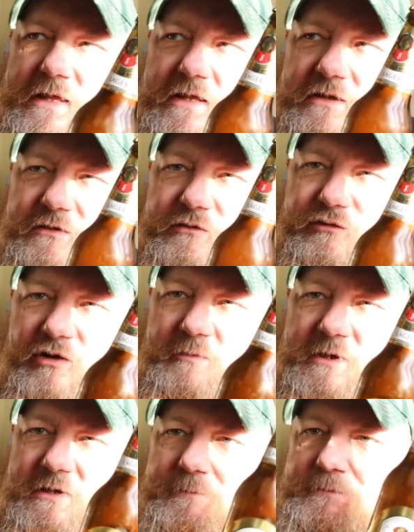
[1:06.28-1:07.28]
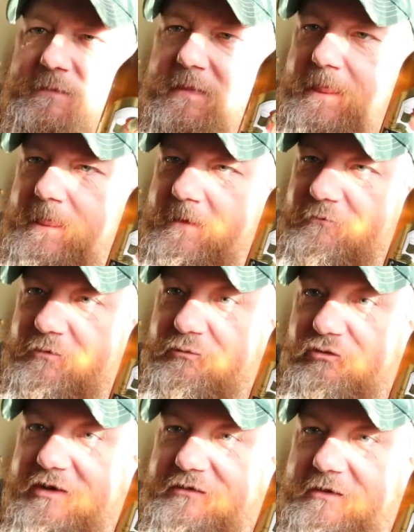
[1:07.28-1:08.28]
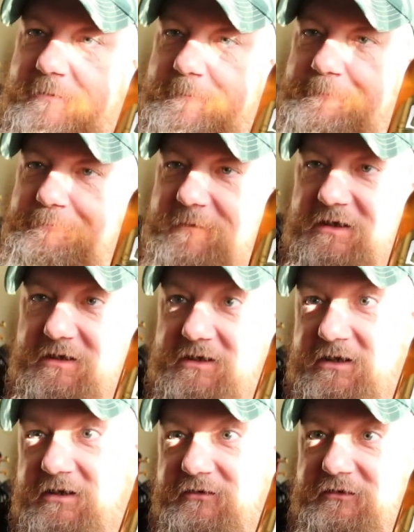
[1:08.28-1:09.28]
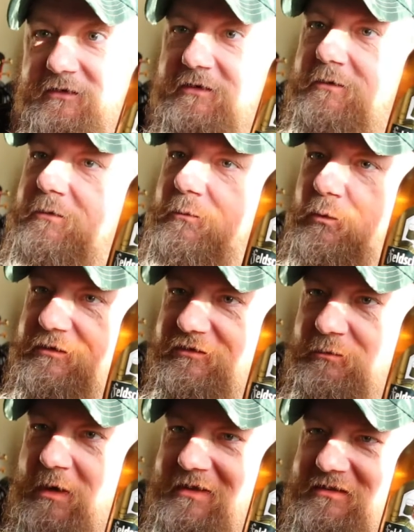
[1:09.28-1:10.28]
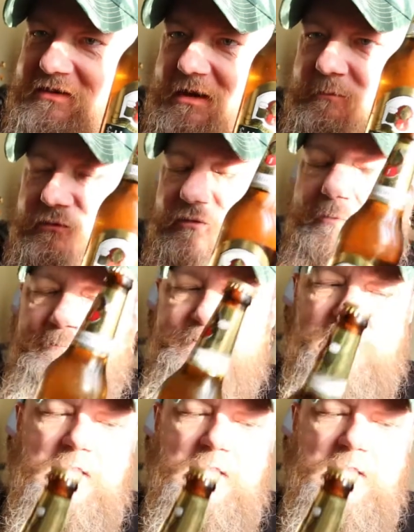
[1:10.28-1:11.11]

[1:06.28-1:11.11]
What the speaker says: is in Germany, from Dresden. In the east, which is where this comes from.